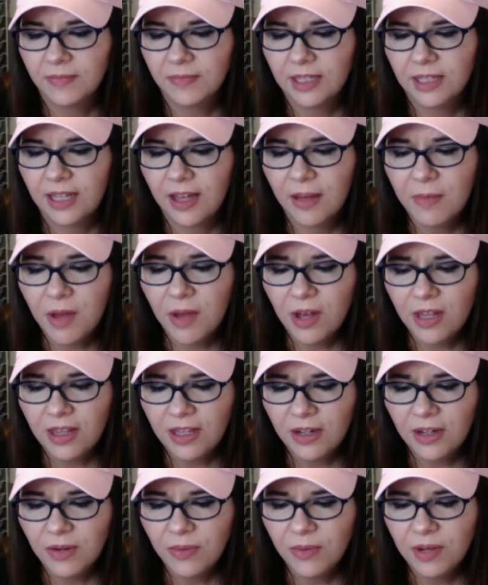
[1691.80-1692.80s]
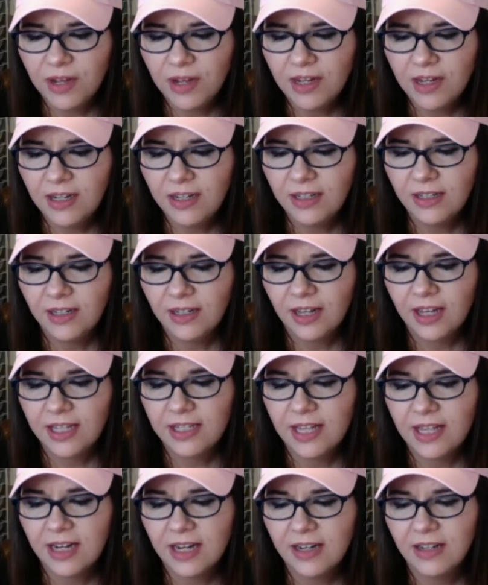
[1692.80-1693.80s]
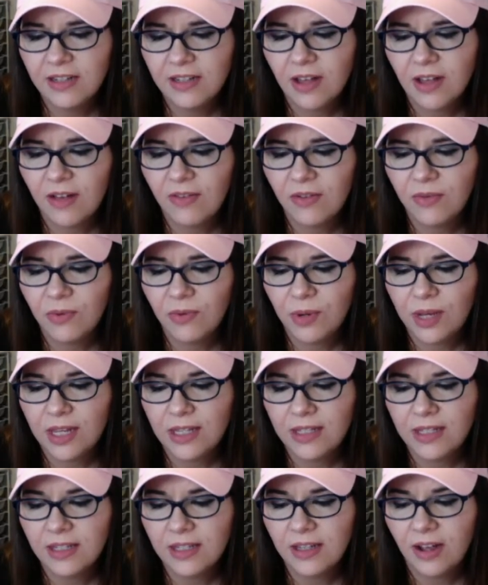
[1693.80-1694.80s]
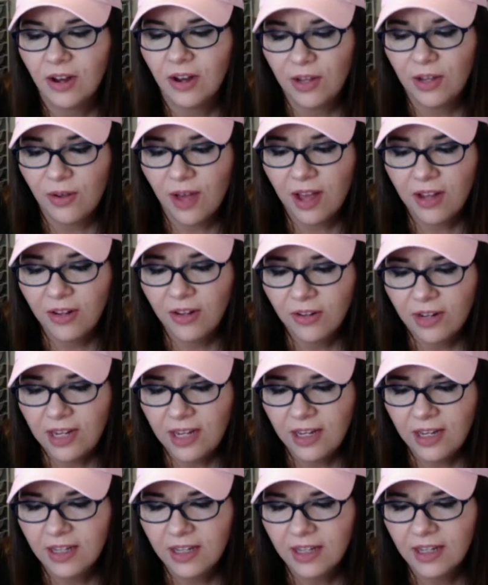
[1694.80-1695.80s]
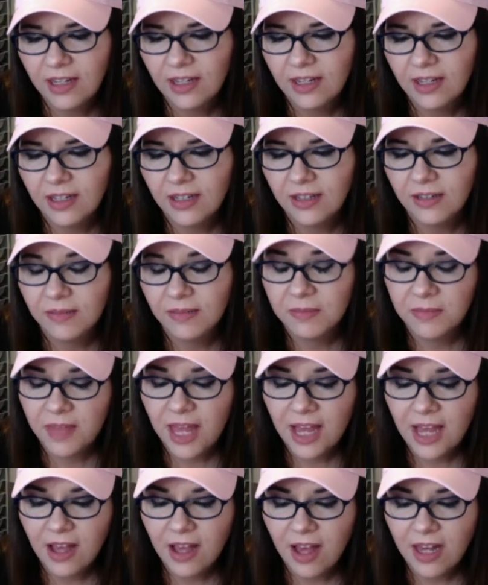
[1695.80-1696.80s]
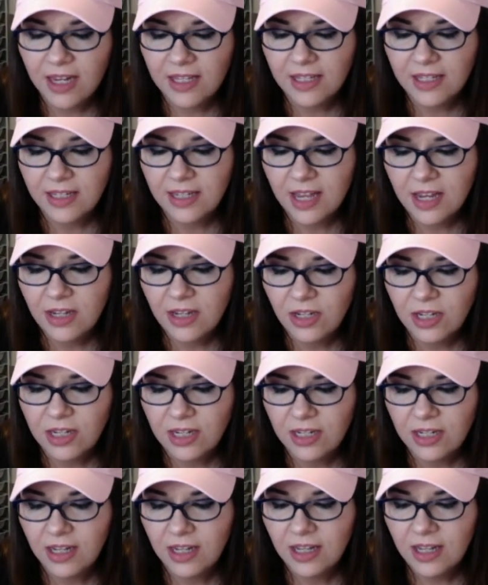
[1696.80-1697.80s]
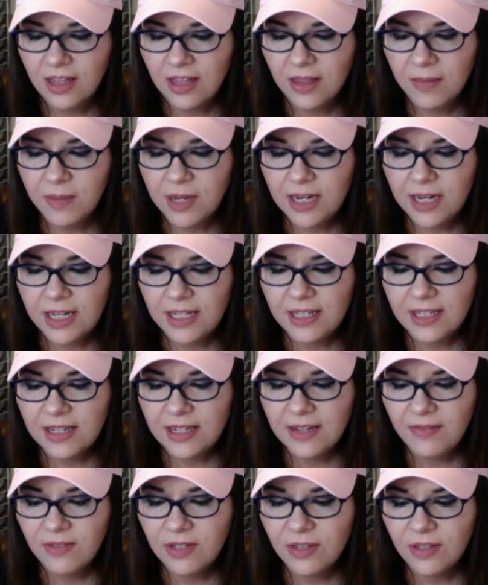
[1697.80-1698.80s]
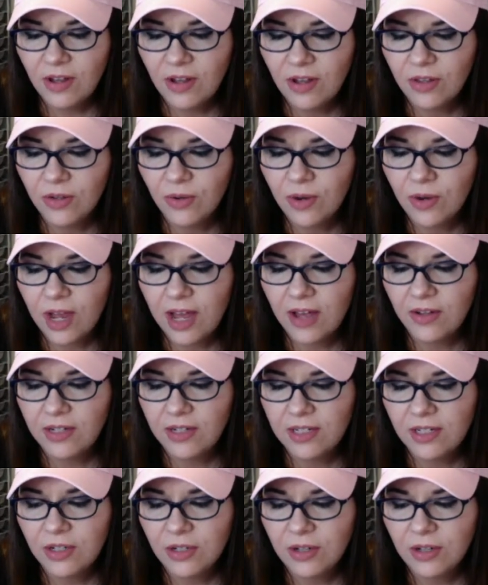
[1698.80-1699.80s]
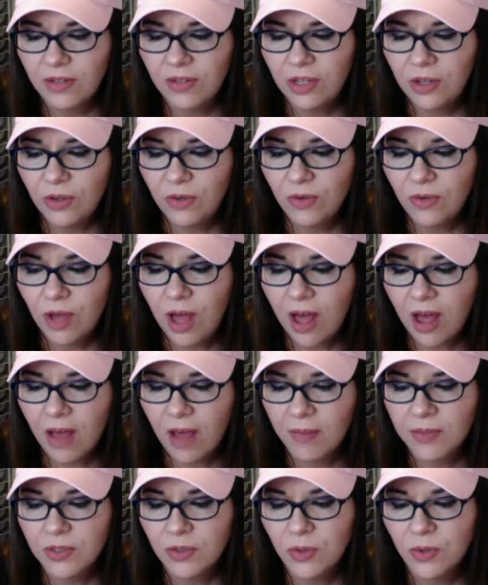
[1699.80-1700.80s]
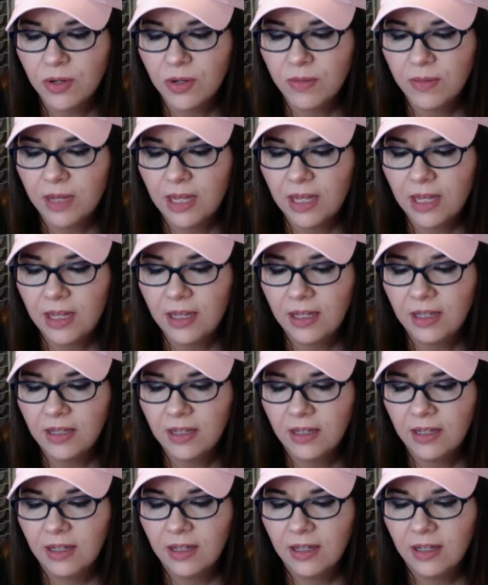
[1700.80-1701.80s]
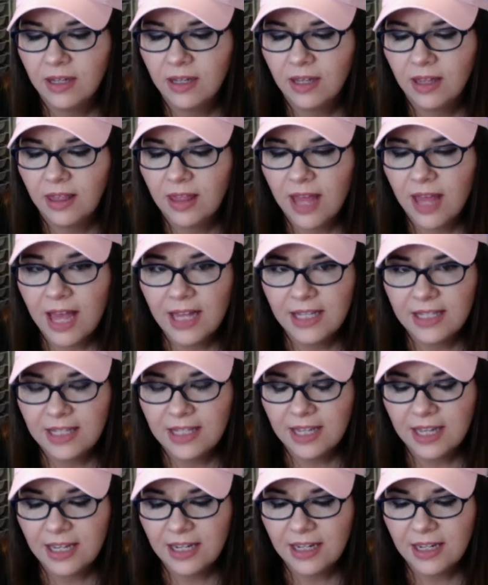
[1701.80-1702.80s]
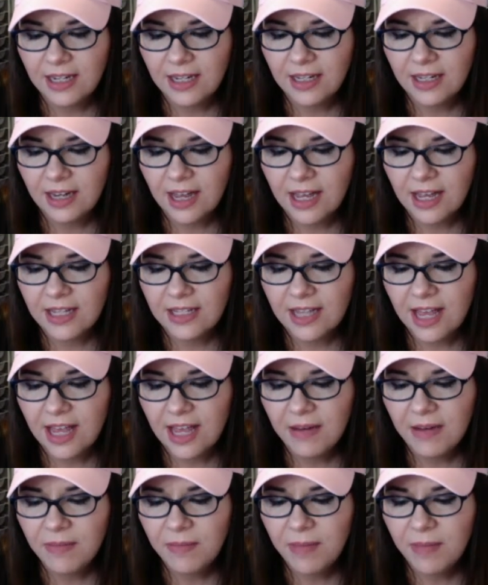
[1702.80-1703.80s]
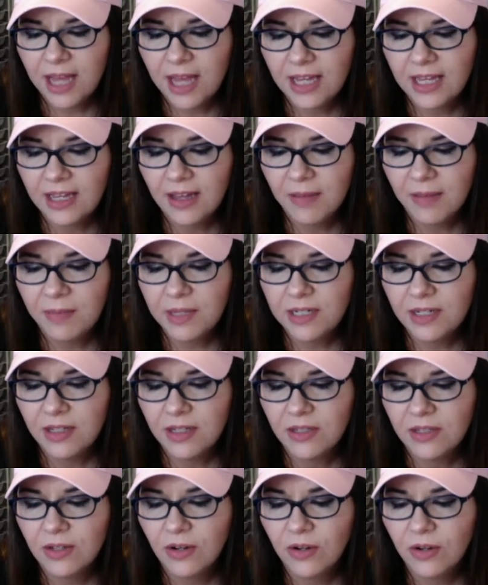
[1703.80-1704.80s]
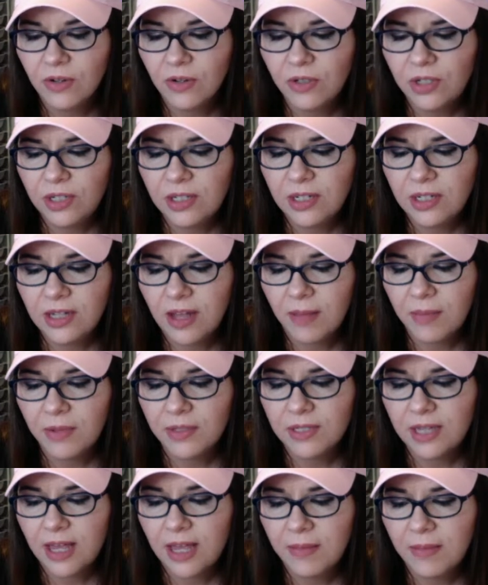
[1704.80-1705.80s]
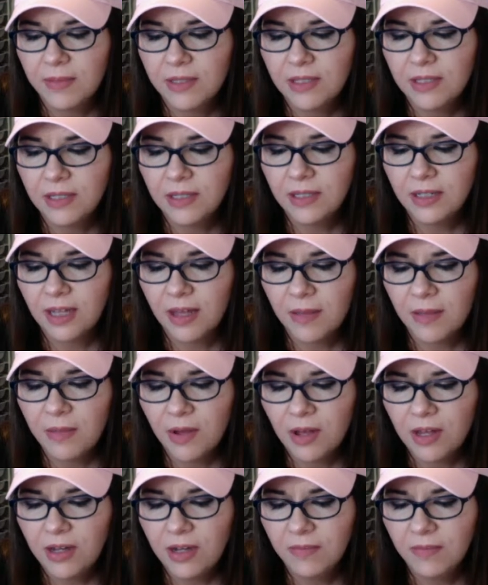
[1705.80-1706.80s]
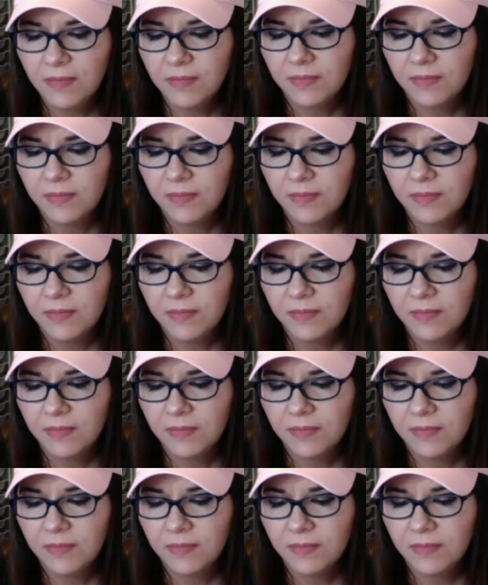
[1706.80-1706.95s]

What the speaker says: Come on, little one, I said in a soft voice. Are you hungry? That got its attention. The bunny sniffed along the ground and took a few hops toward me. That's it, I said, backing up into the circle just a couple steps. Come on.